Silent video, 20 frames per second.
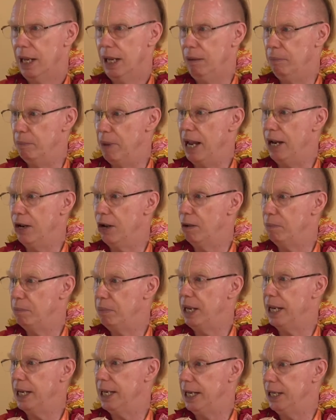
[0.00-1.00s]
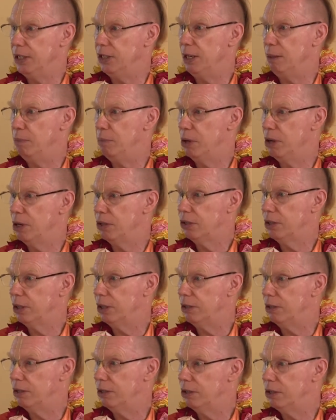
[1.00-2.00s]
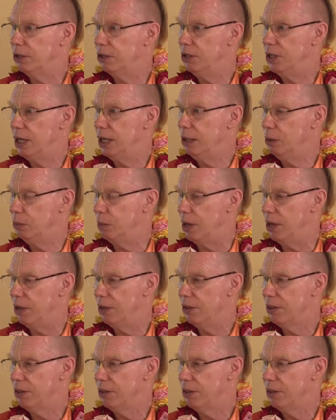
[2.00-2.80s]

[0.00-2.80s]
he may not be an easy person to deal with.